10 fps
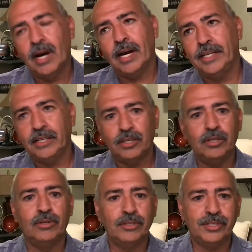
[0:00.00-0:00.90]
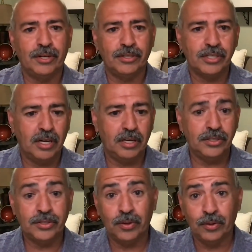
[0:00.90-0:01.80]
I did a Google search on
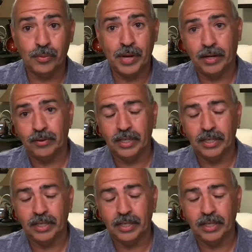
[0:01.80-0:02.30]
solar panel